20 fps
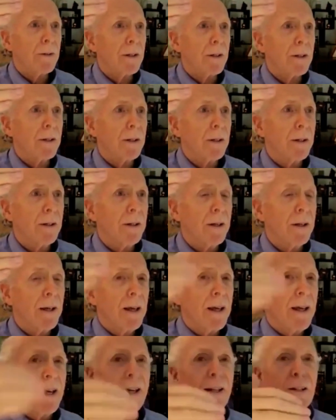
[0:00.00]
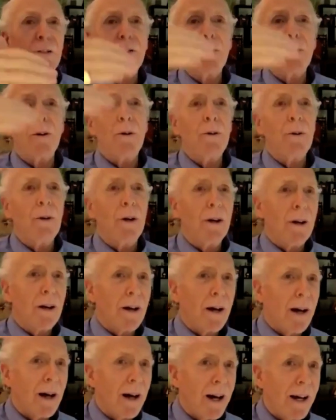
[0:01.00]
rising. And
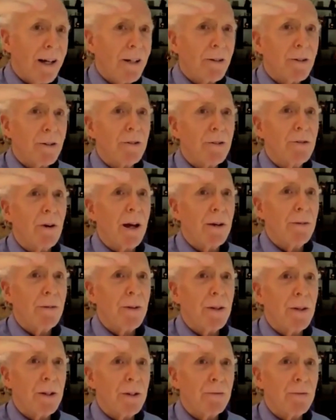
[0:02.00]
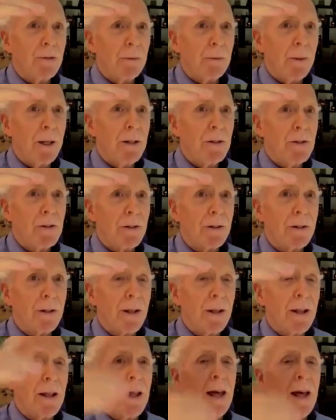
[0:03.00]
so iron is driving
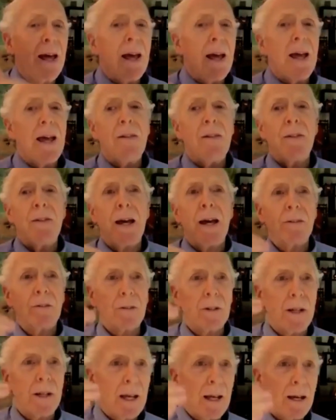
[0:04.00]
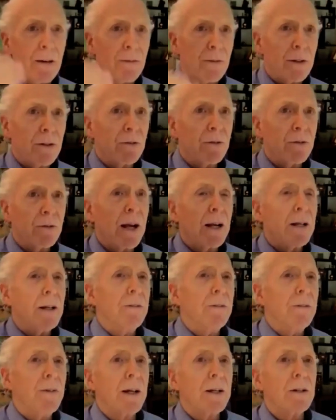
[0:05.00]
inflammation. And that's going to have a
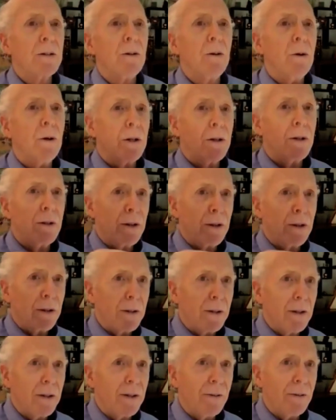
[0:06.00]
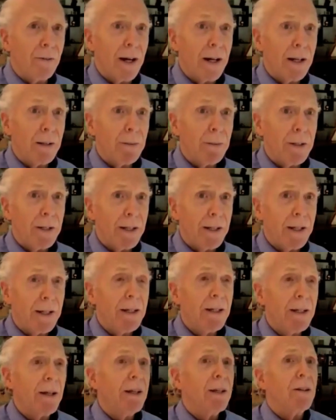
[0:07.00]
decided effect on the
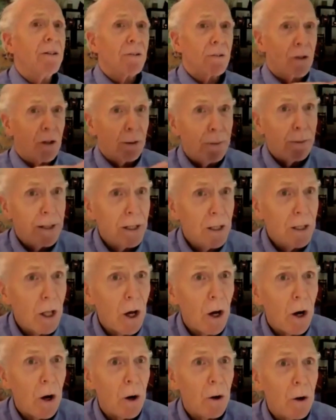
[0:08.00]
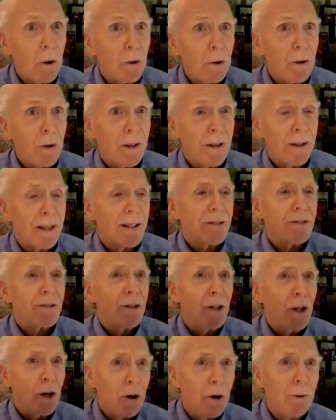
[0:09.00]
vitamin D. It's going to be low.
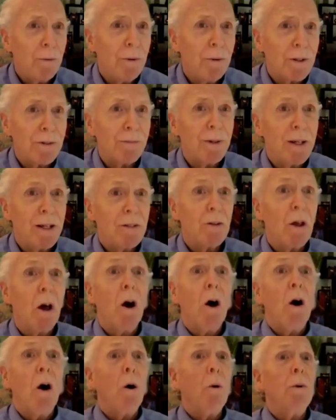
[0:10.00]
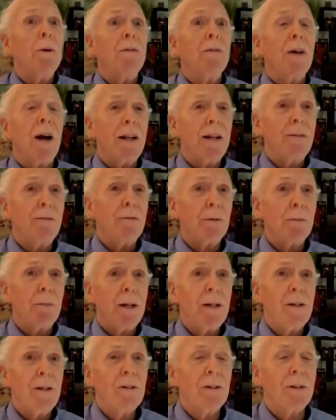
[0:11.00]
It's low, which means, oh, we've got
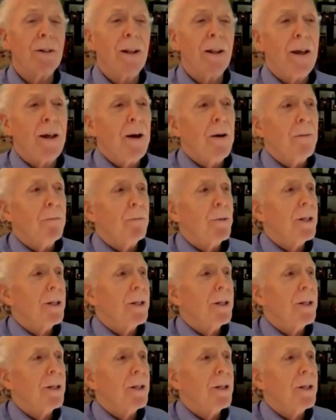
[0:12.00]
inflammation.